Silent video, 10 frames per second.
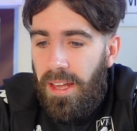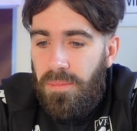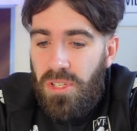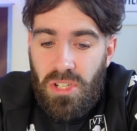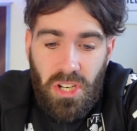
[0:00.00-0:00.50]

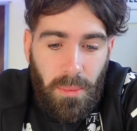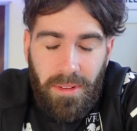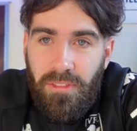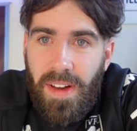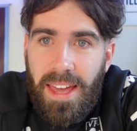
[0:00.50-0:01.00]

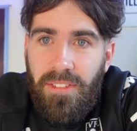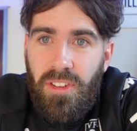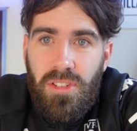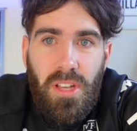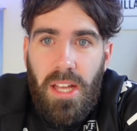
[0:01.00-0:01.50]
showing faith
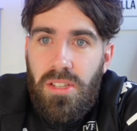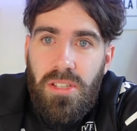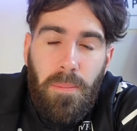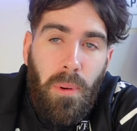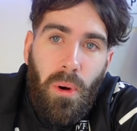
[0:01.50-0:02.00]
and
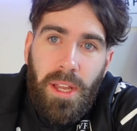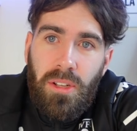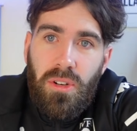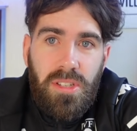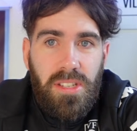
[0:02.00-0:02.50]

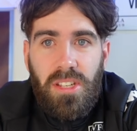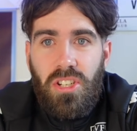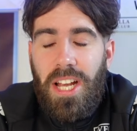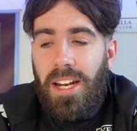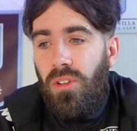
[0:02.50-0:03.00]
supporting us as a
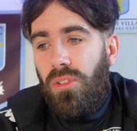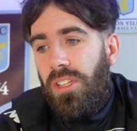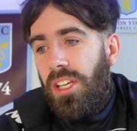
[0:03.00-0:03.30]
channel.